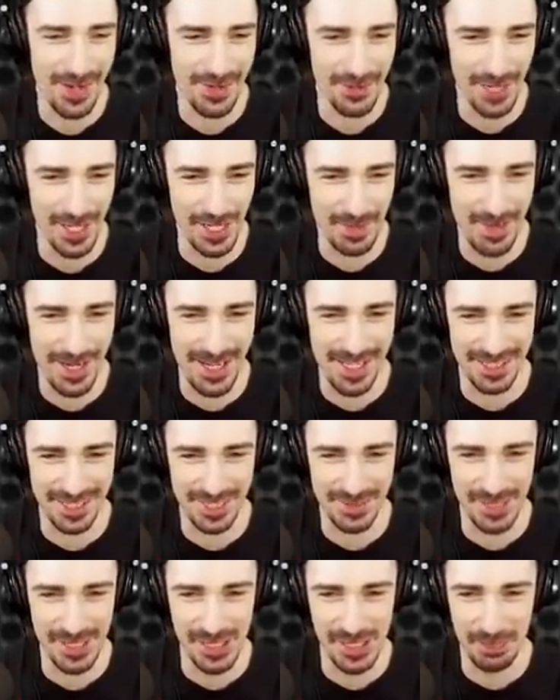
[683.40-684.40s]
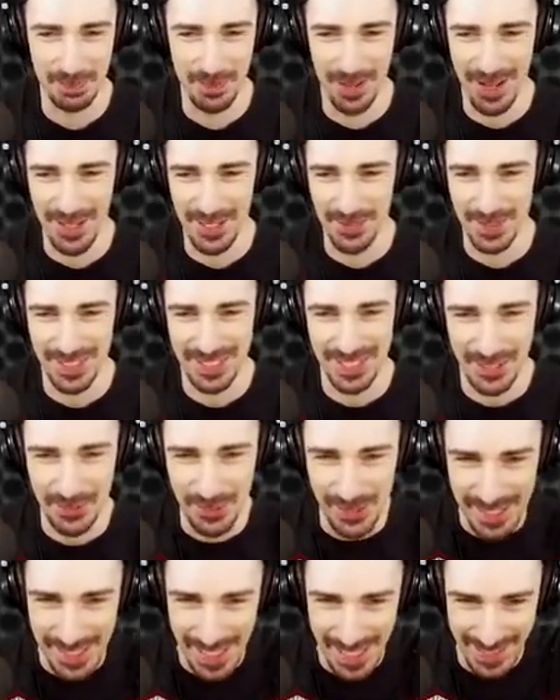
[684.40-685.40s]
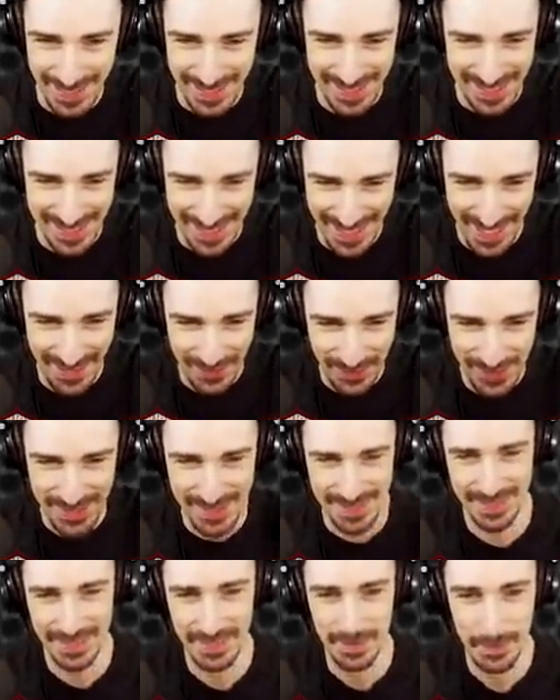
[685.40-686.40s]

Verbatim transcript: it automatically yes. respawned with two yes, seconds yes. left.